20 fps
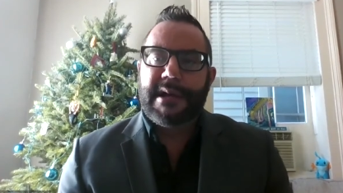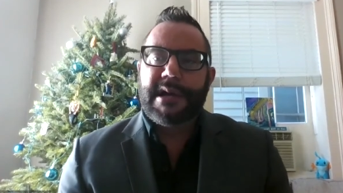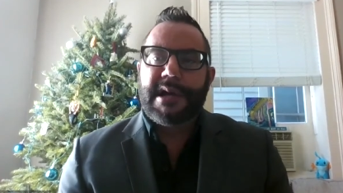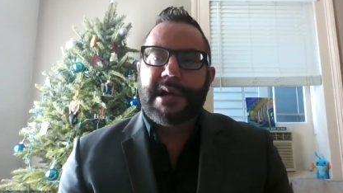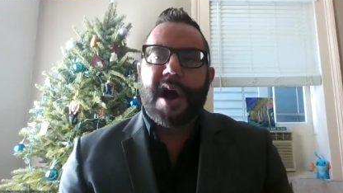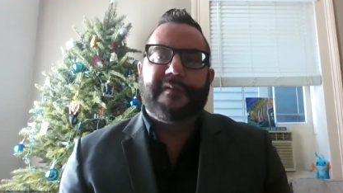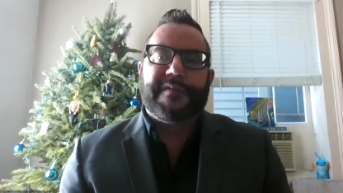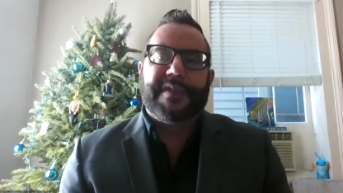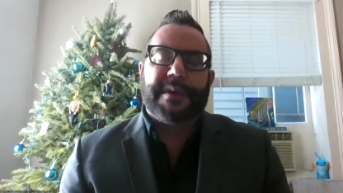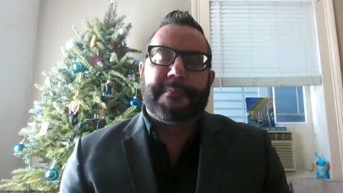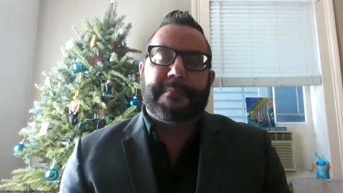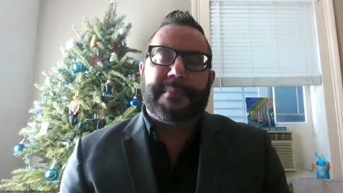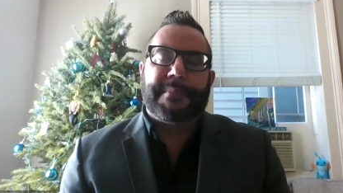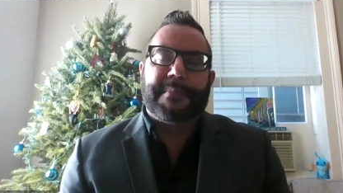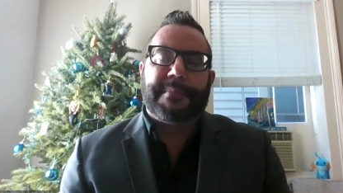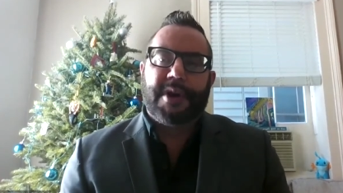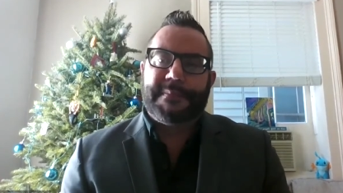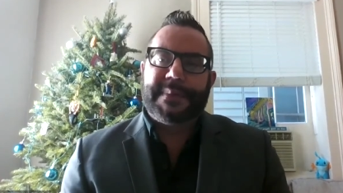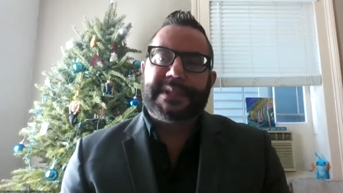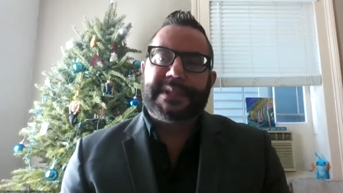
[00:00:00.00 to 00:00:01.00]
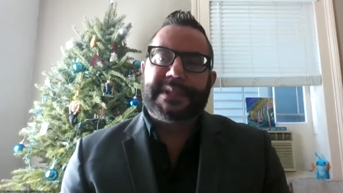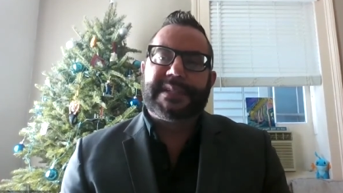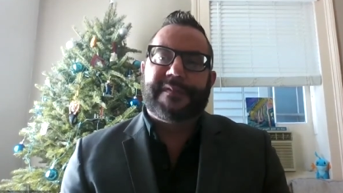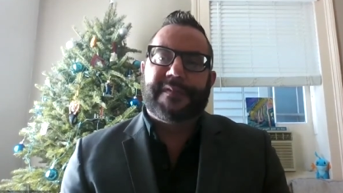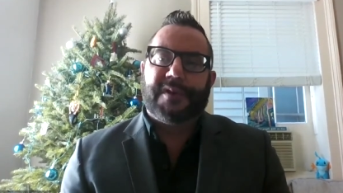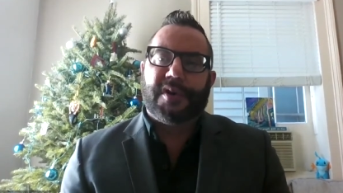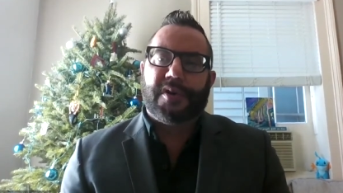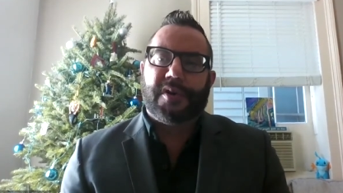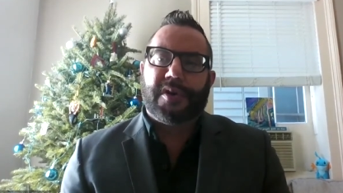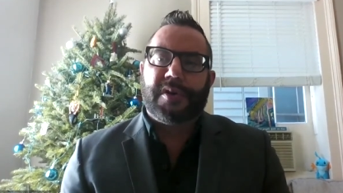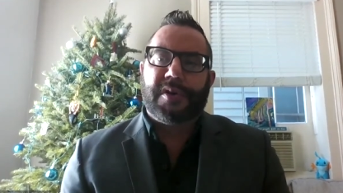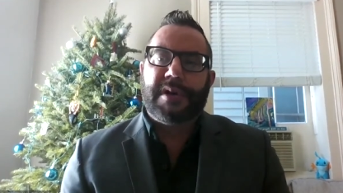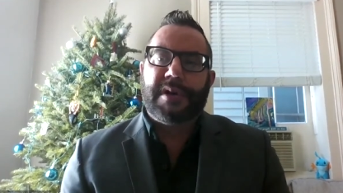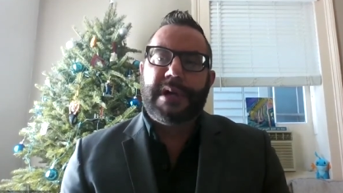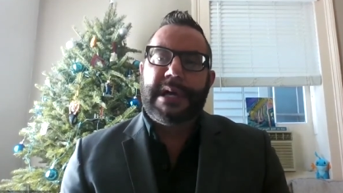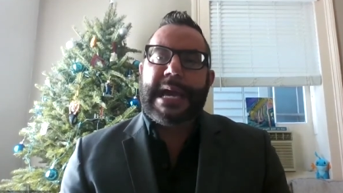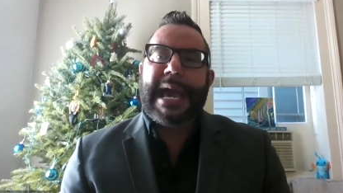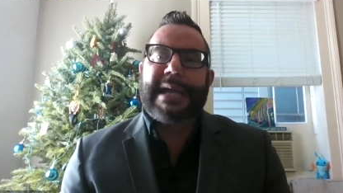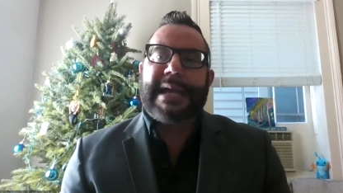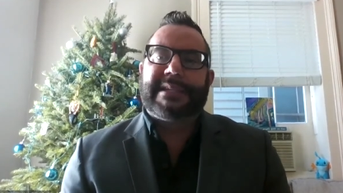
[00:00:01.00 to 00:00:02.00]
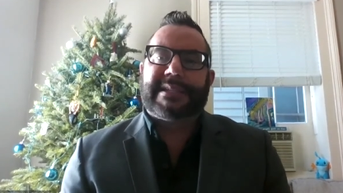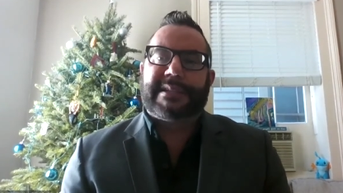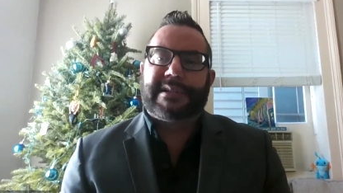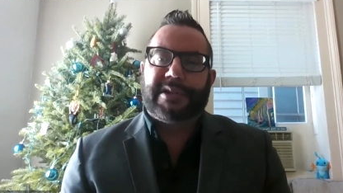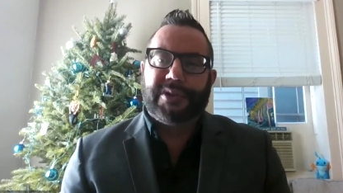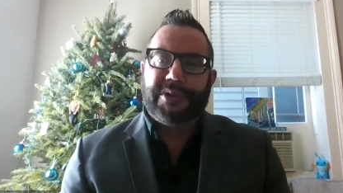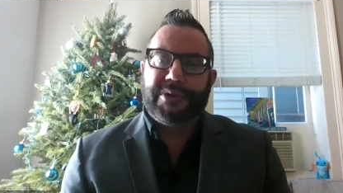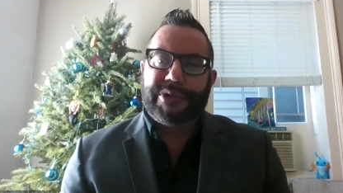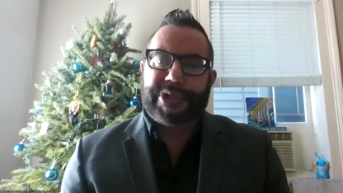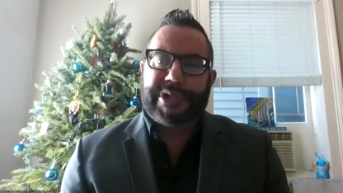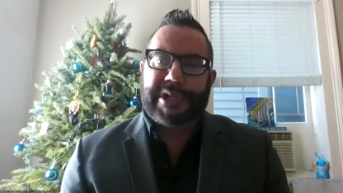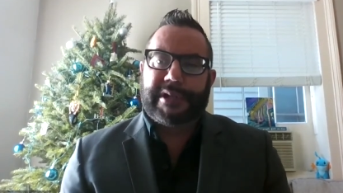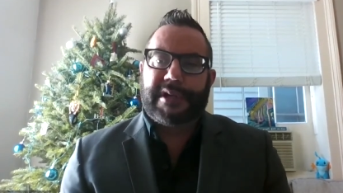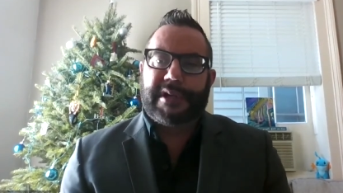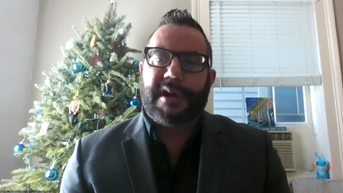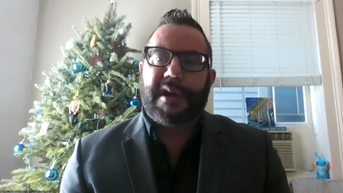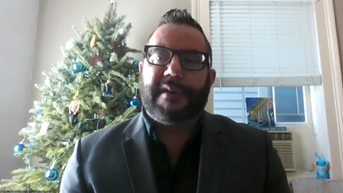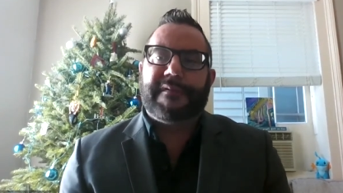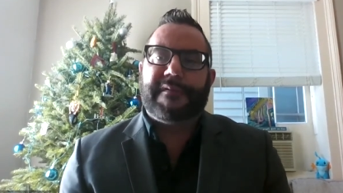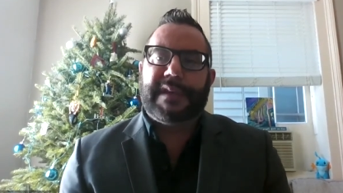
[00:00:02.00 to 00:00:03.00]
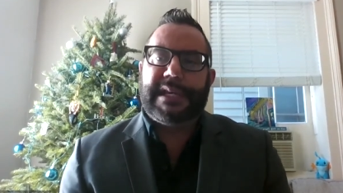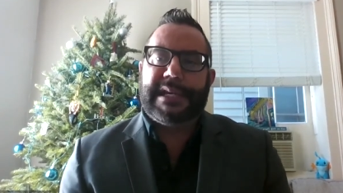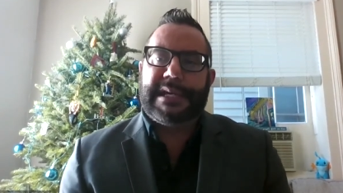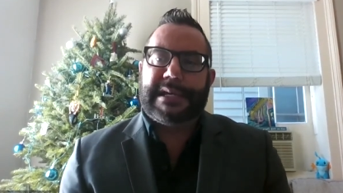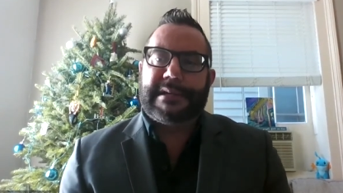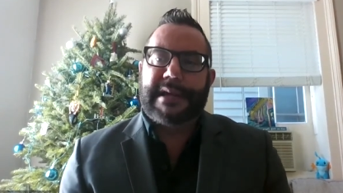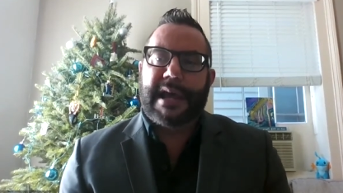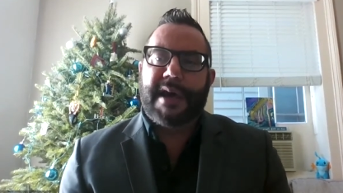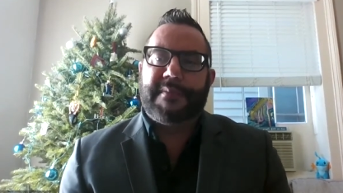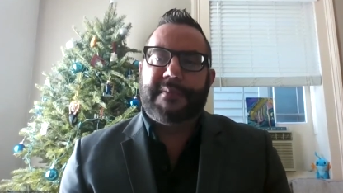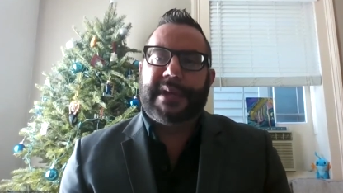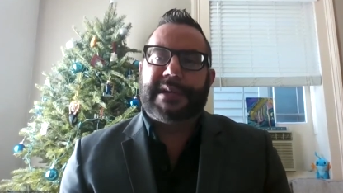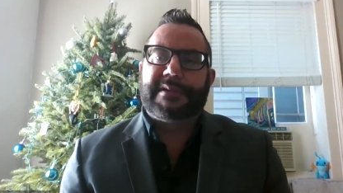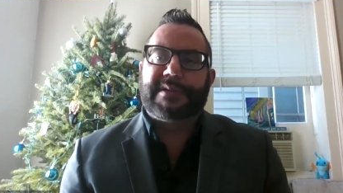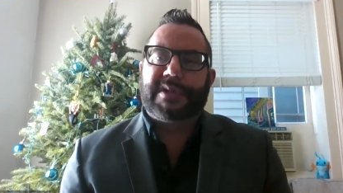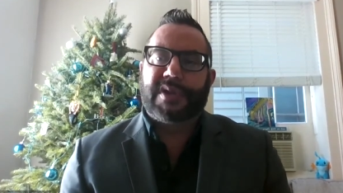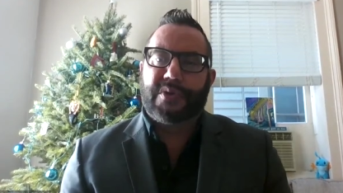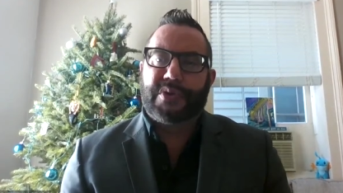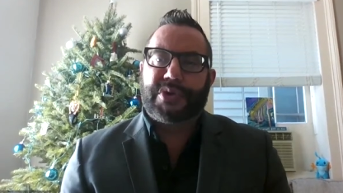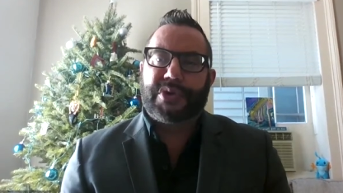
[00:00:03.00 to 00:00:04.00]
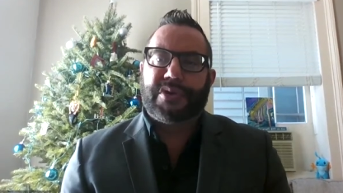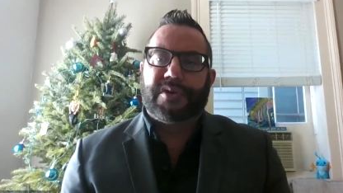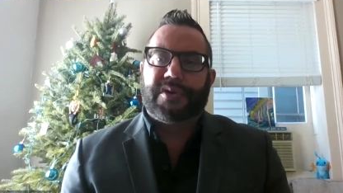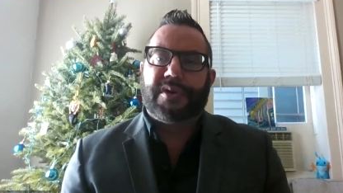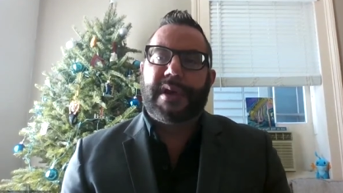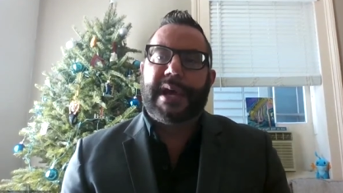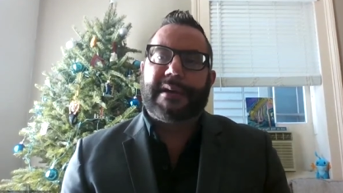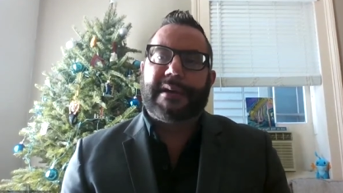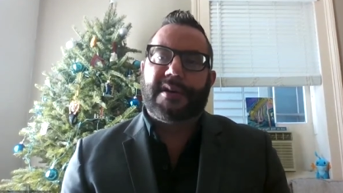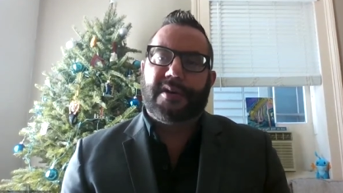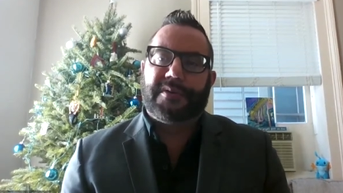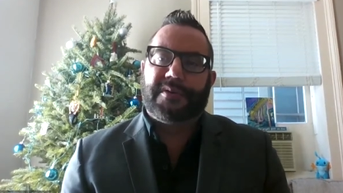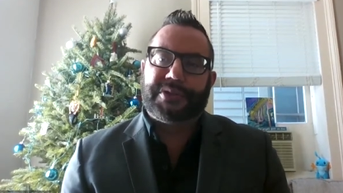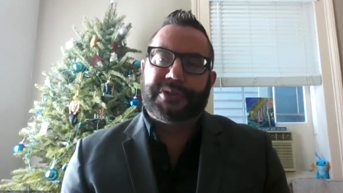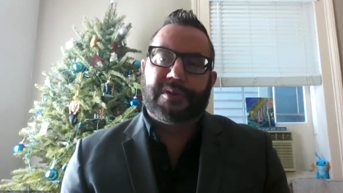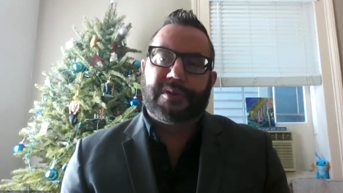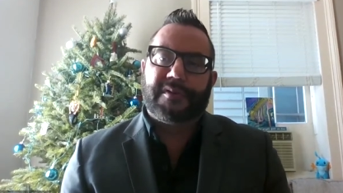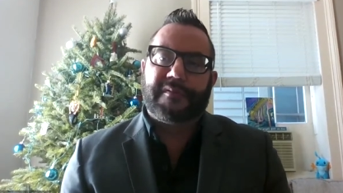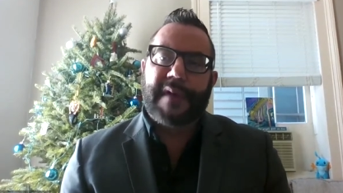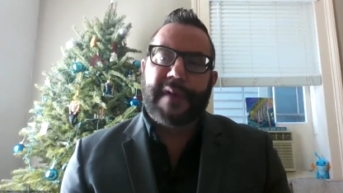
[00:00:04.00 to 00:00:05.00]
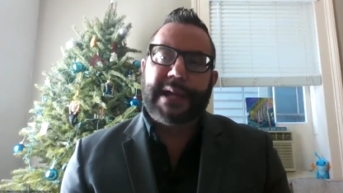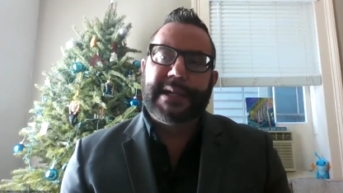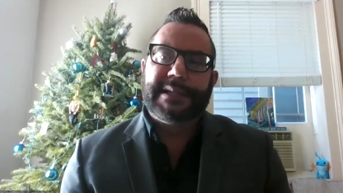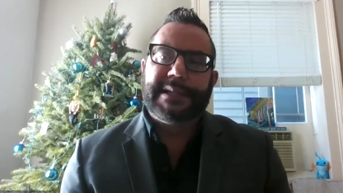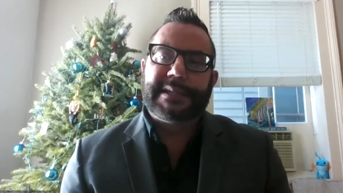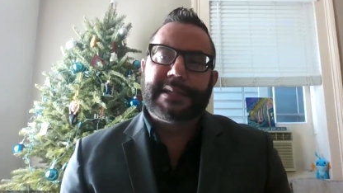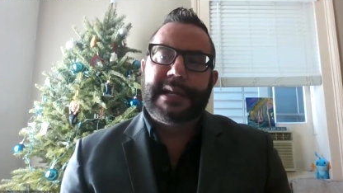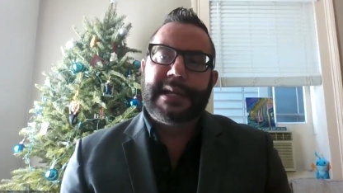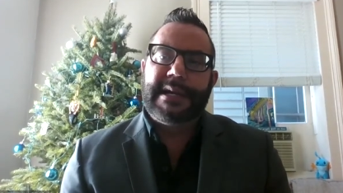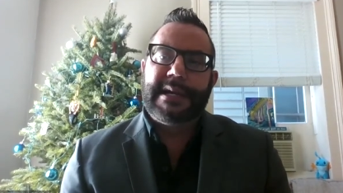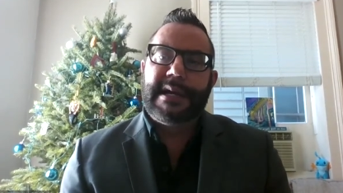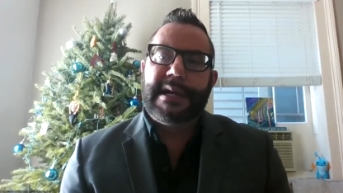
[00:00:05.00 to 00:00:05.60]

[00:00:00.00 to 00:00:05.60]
of the purposeful exclusion of economic, social, and cultural rights,